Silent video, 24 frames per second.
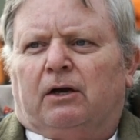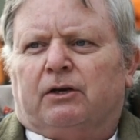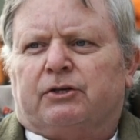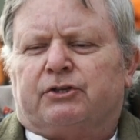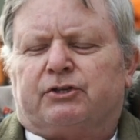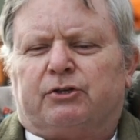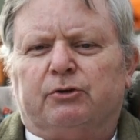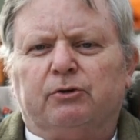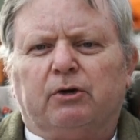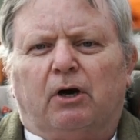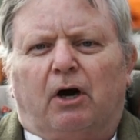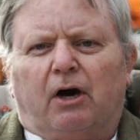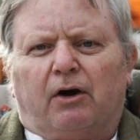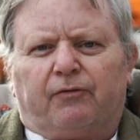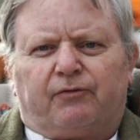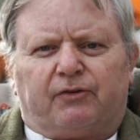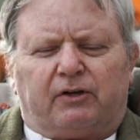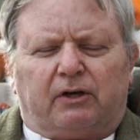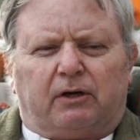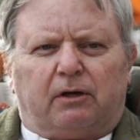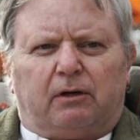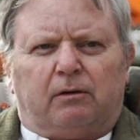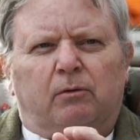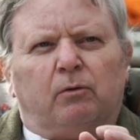Soon
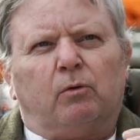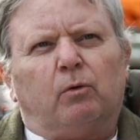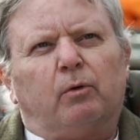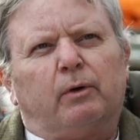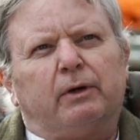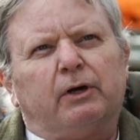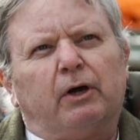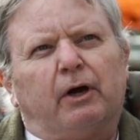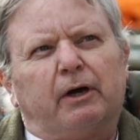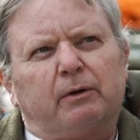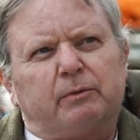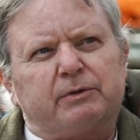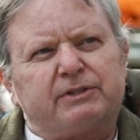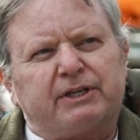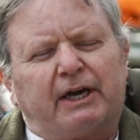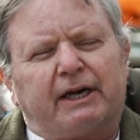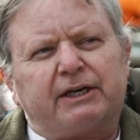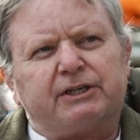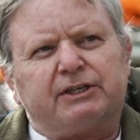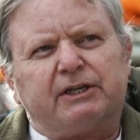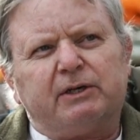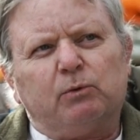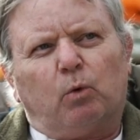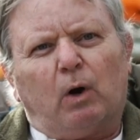after, it was
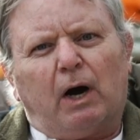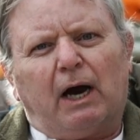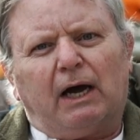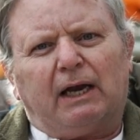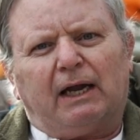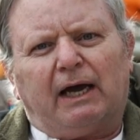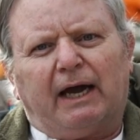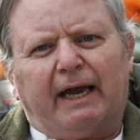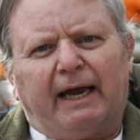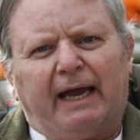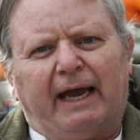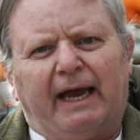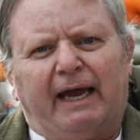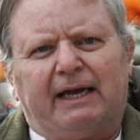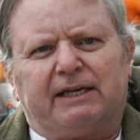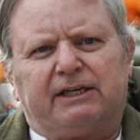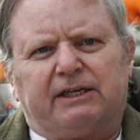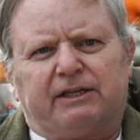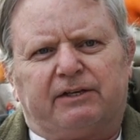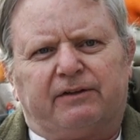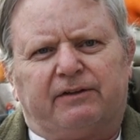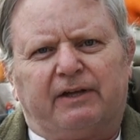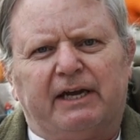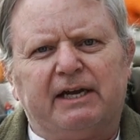actually while I had
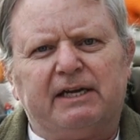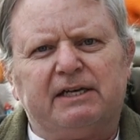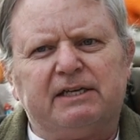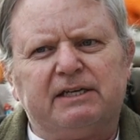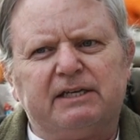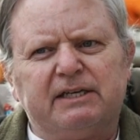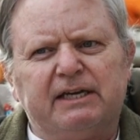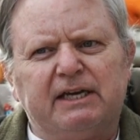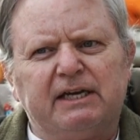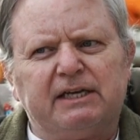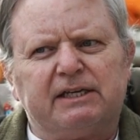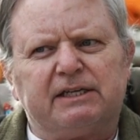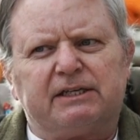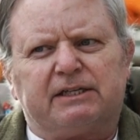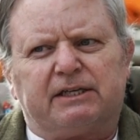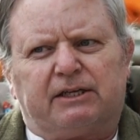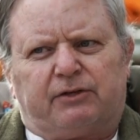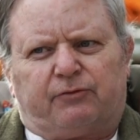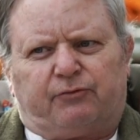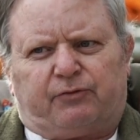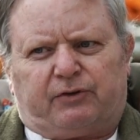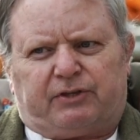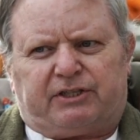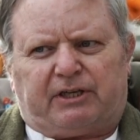it, they needed
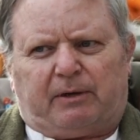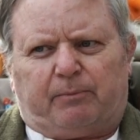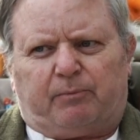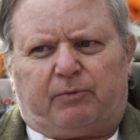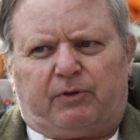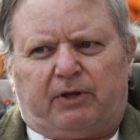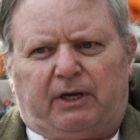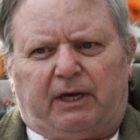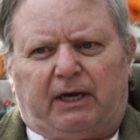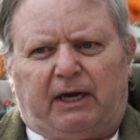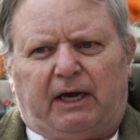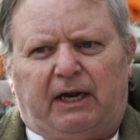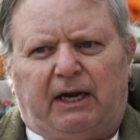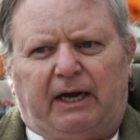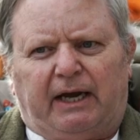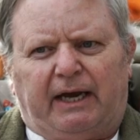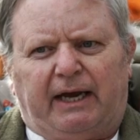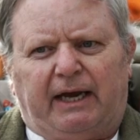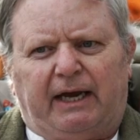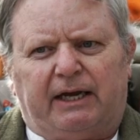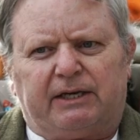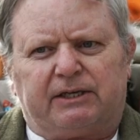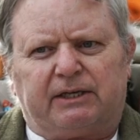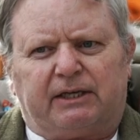it for something, and I
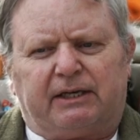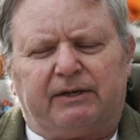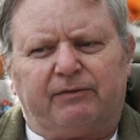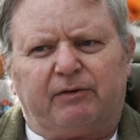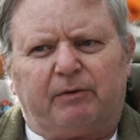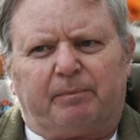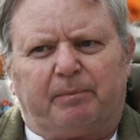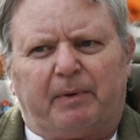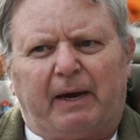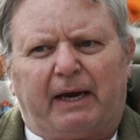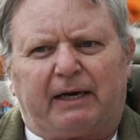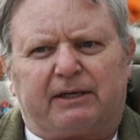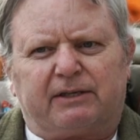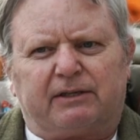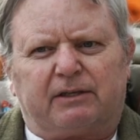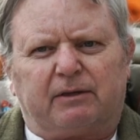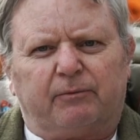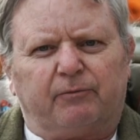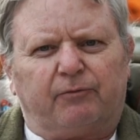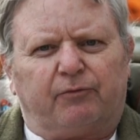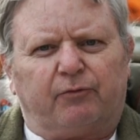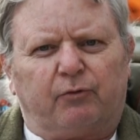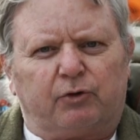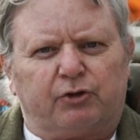had to give it back to
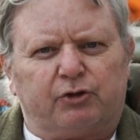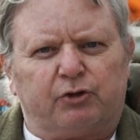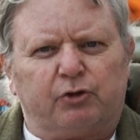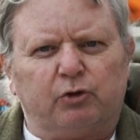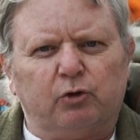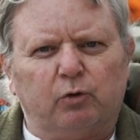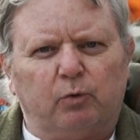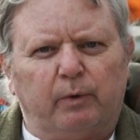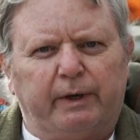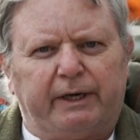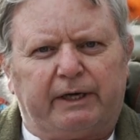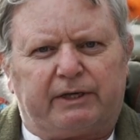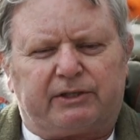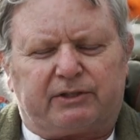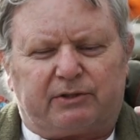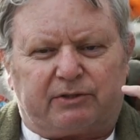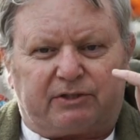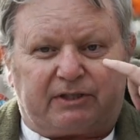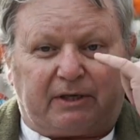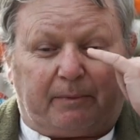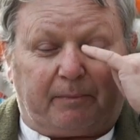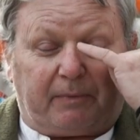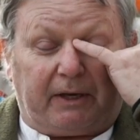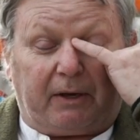them for 2 weeks or
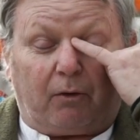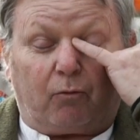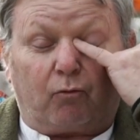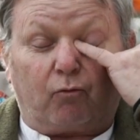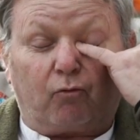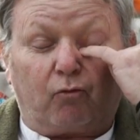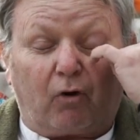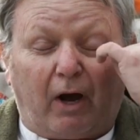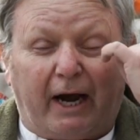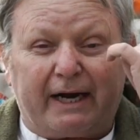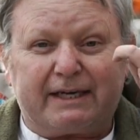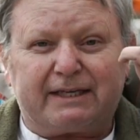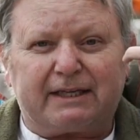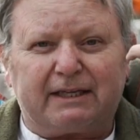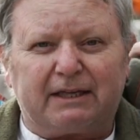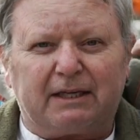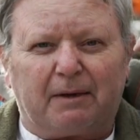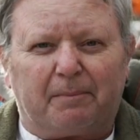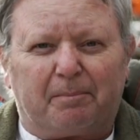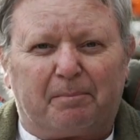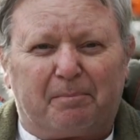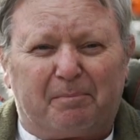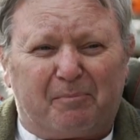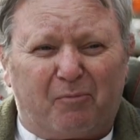something, right at
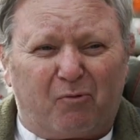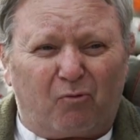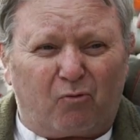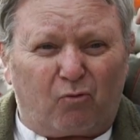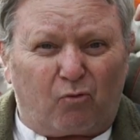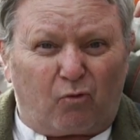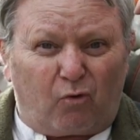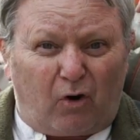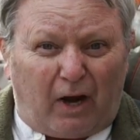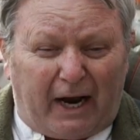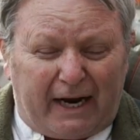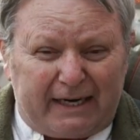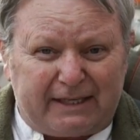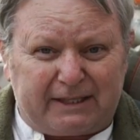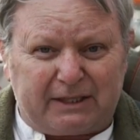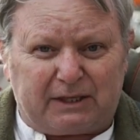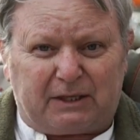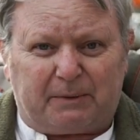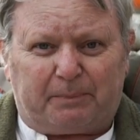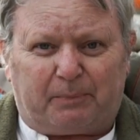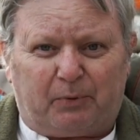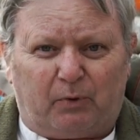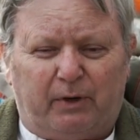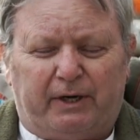
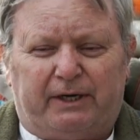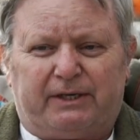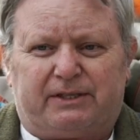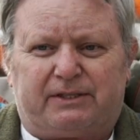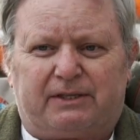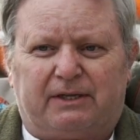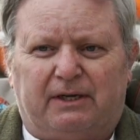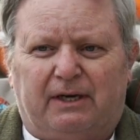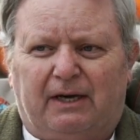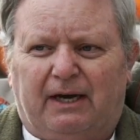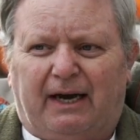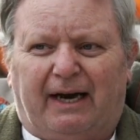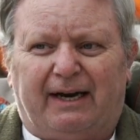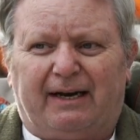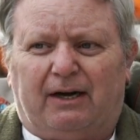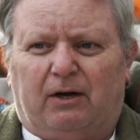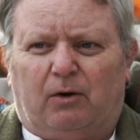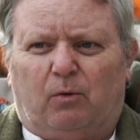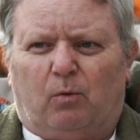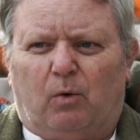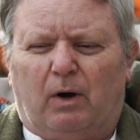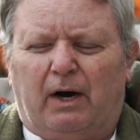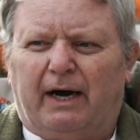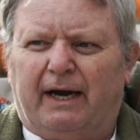the point, I don't
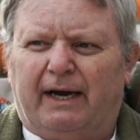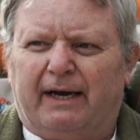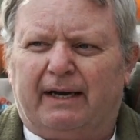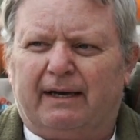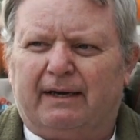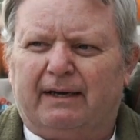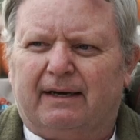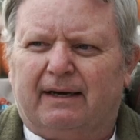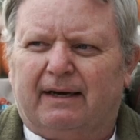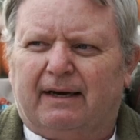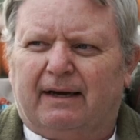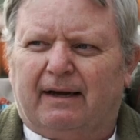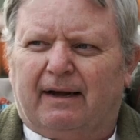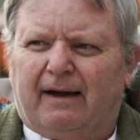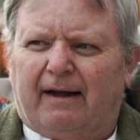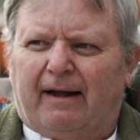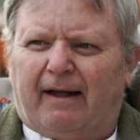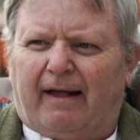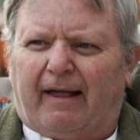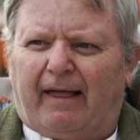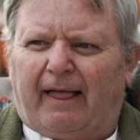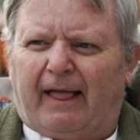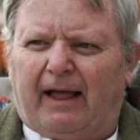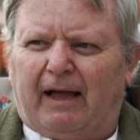know why,
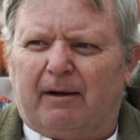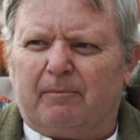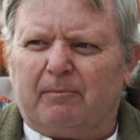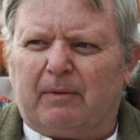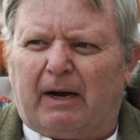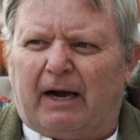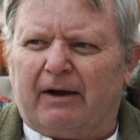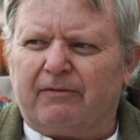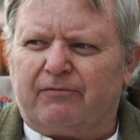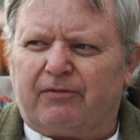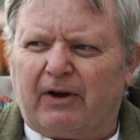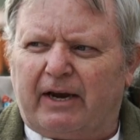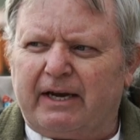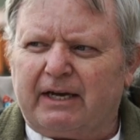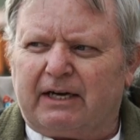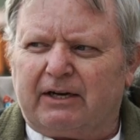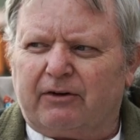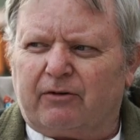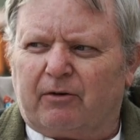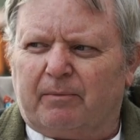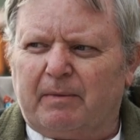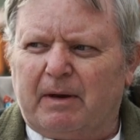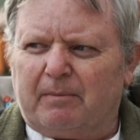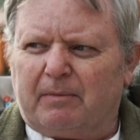I
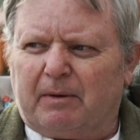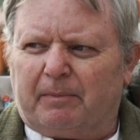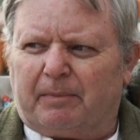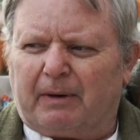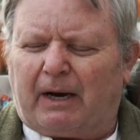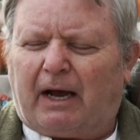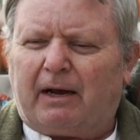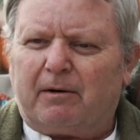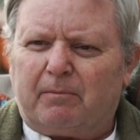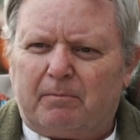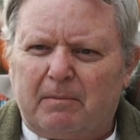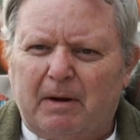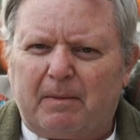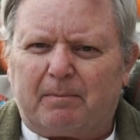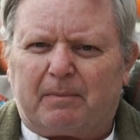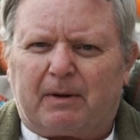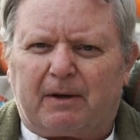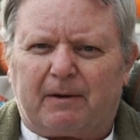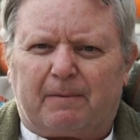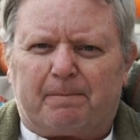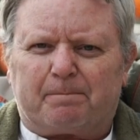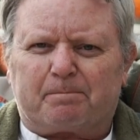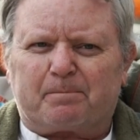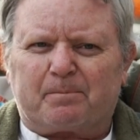vaguely remember, but I
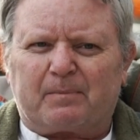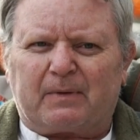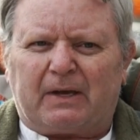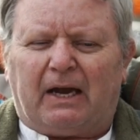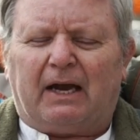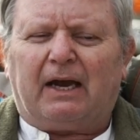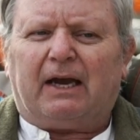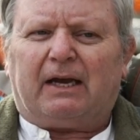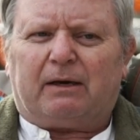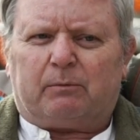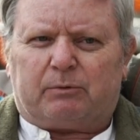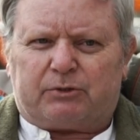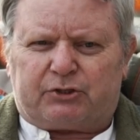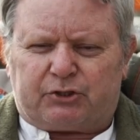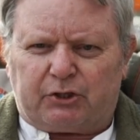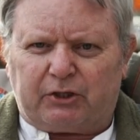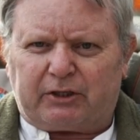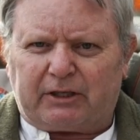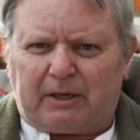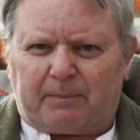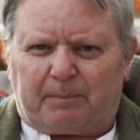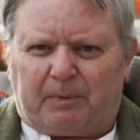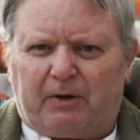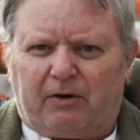remember it was
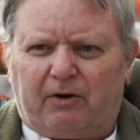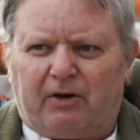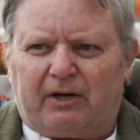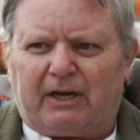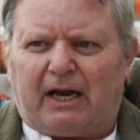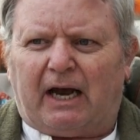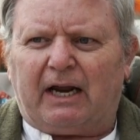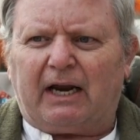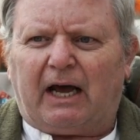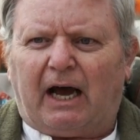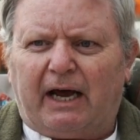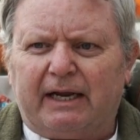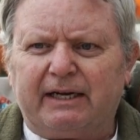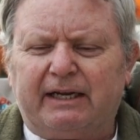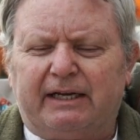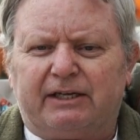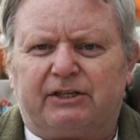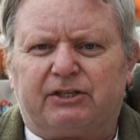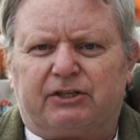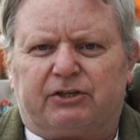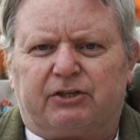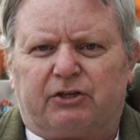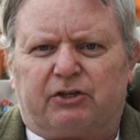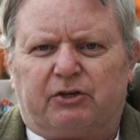during that period, and I
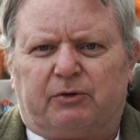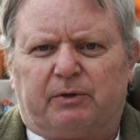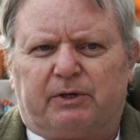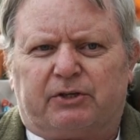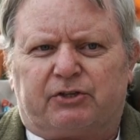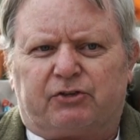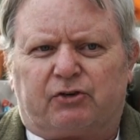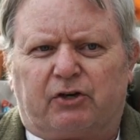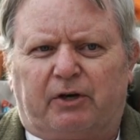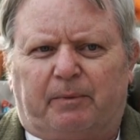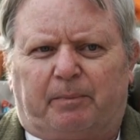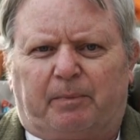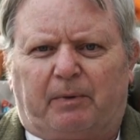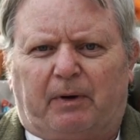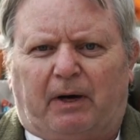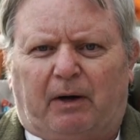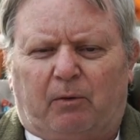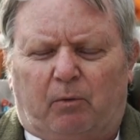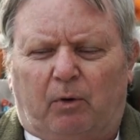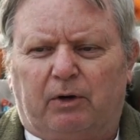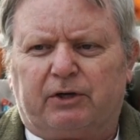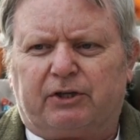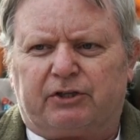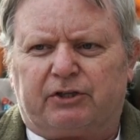wanted to do a trip to